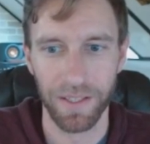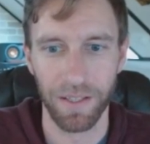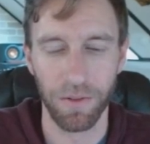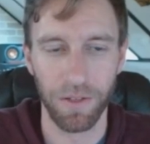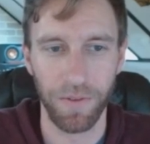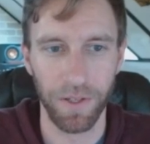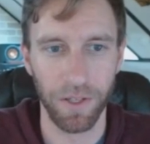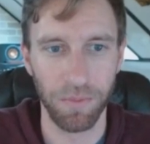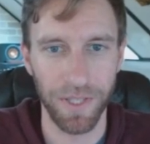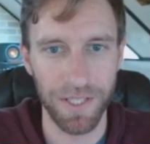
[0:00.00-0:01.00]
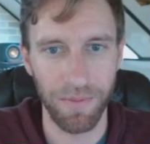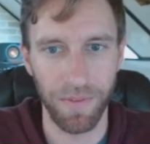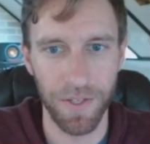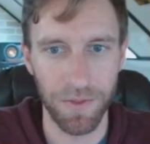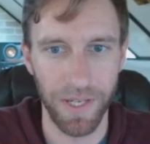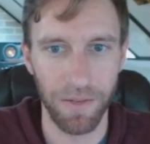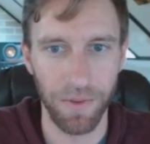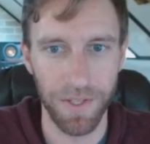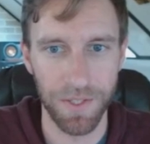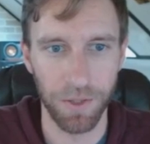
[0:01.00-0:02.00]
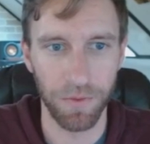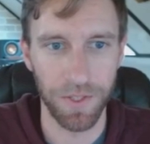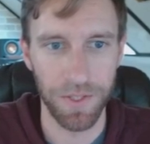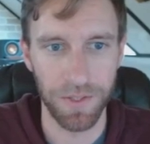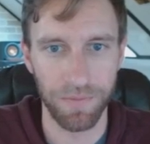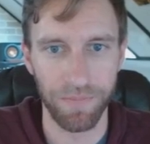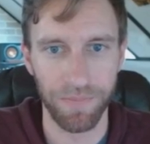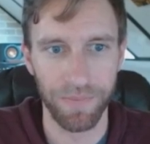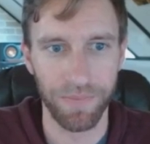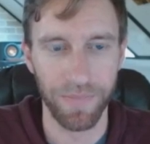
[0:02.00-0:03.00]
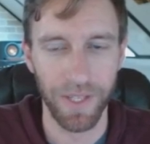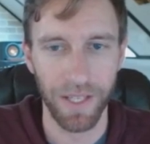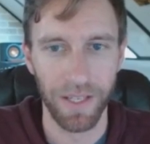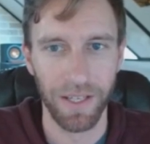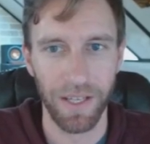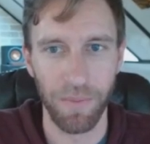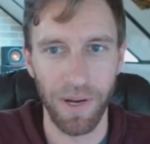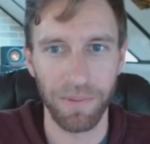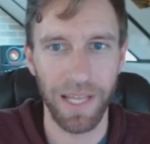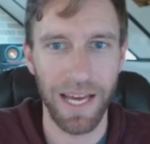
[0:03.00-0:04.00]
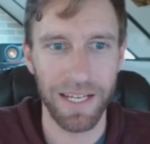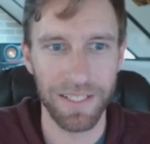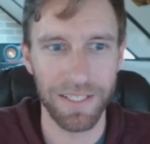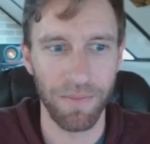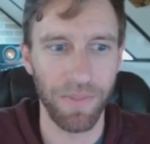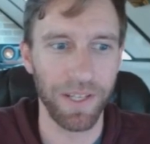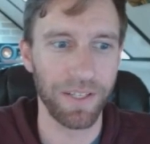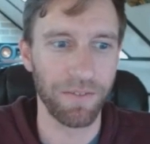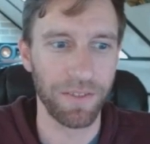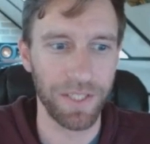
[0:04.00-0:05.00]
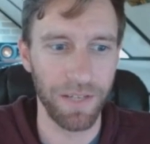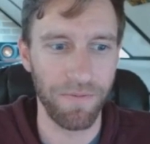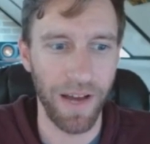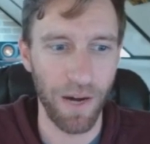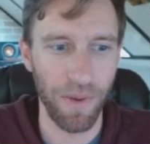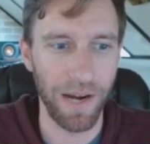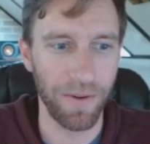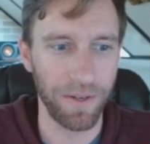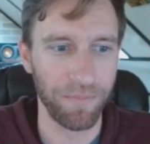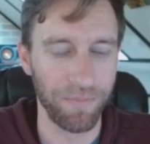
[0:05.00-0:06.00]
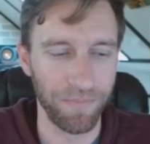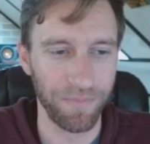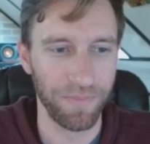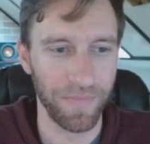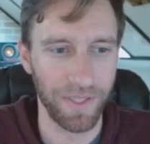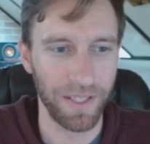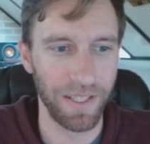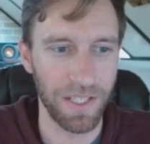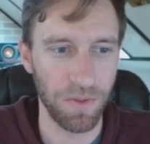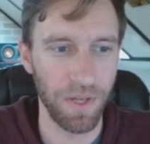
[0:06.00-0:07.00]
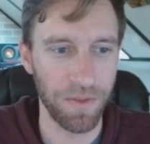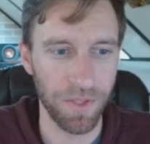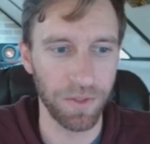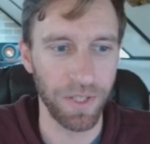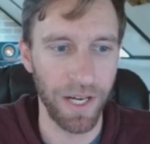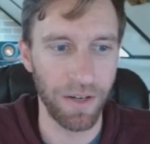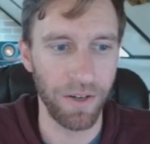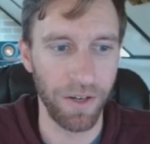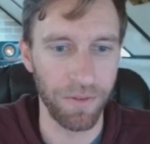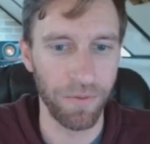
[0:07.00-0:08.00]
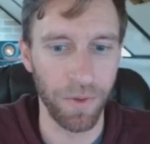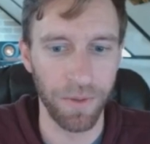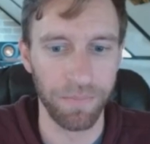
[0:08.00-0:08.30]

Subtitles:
I wonder if he'll play something this round with his silvers. He probably has something to give firepower, and that's what he was holding out on for.